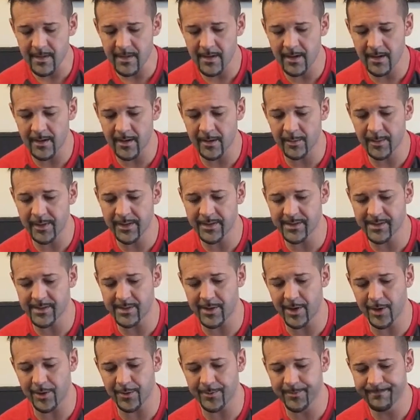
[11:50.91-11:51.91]
And
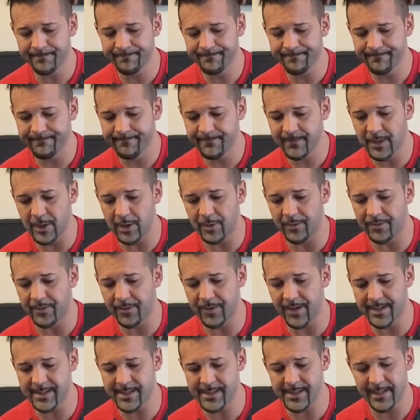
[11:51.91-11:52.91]
so, you know,
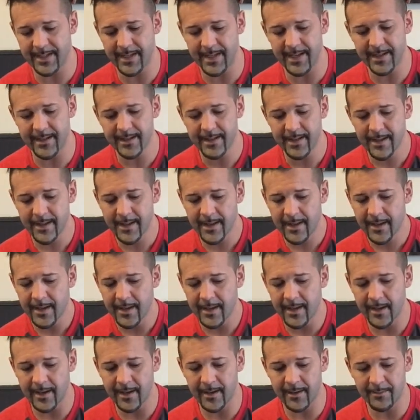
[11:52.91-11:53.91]
for us today,
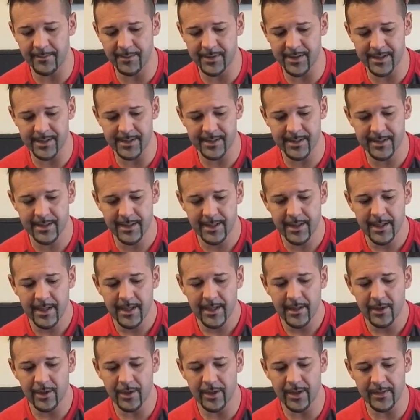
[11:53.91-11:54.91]
just
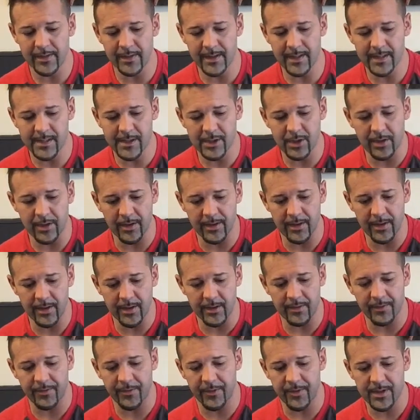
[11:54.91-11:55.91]
look at this. You know,
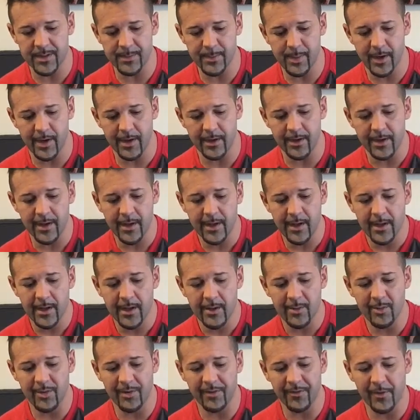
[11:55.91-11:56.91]
the first part,
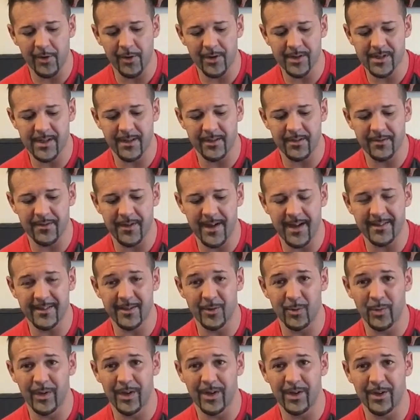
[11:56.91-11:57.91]
we want to focus on the fact
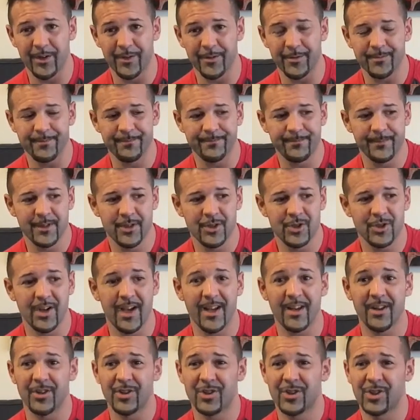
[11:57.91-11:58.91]
that we don't
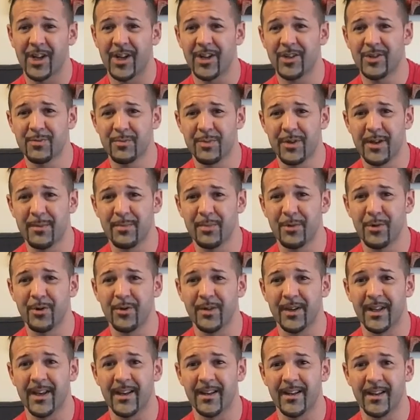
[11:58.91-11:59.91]
try to judge
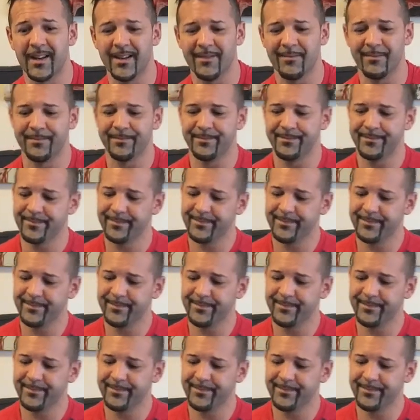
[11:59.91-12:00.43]
people and